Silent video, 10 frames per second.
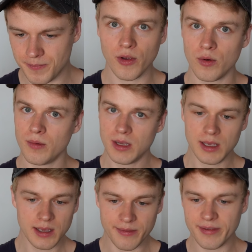So
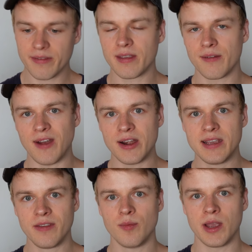this is a
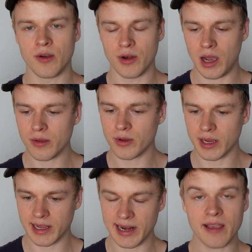very easy way on how you can get